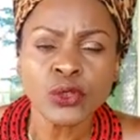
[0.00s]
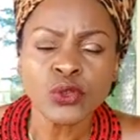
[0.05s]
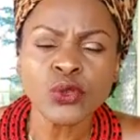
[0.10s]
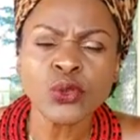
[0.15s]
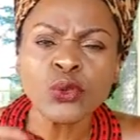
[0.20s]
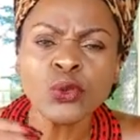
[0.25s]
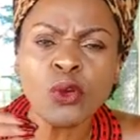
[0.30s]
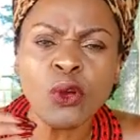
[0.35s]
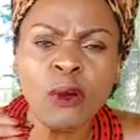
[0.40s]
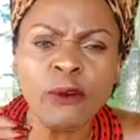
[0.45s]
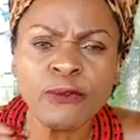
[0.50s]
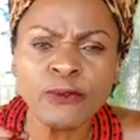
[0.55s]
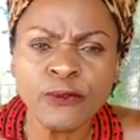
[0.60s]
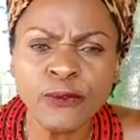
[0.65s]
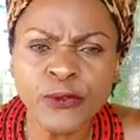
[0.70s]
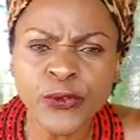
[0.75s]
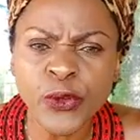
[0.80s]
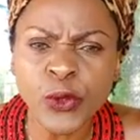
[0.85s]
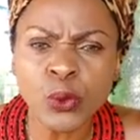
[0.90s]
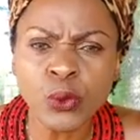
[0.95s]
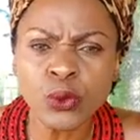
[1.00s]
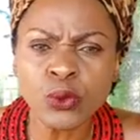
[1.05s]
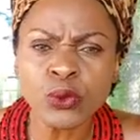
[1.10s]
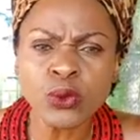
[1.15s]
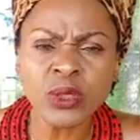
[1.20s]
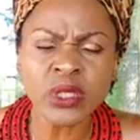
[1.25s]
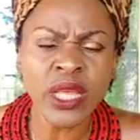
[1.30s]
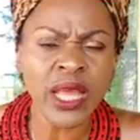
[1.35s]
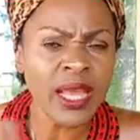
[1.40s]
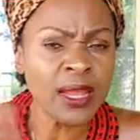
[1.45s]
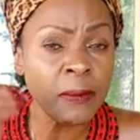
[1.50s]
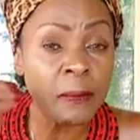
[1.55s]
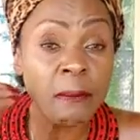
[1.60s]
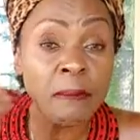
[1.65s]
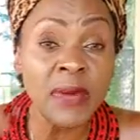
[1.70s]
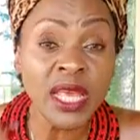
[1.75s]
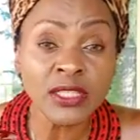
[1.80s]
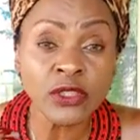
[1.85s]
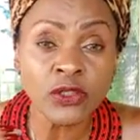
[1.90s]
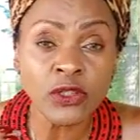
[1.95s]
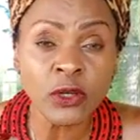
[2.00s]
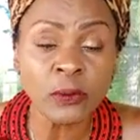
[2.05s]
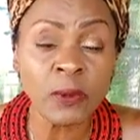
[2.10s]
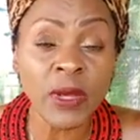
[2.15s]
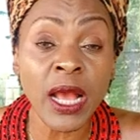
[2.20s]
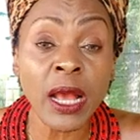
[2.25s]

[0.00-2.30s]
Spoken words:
to confuse and mess up